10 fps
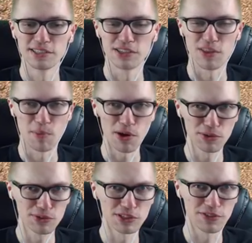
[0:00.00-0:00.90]
So the more you
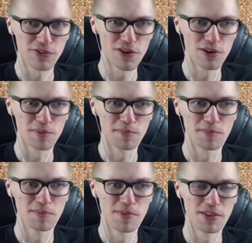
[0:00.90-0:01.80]
transform,
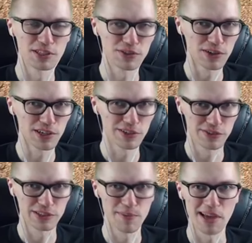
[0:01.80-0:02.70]
the stronger your
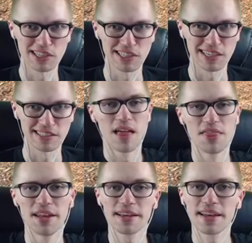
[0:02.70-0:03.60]
transformation gets.
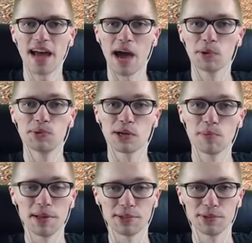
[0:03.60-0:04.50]
Then again, I would
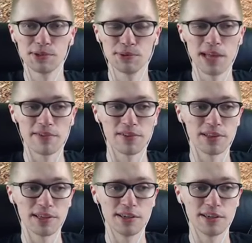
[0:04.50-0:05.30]
recommend you to level the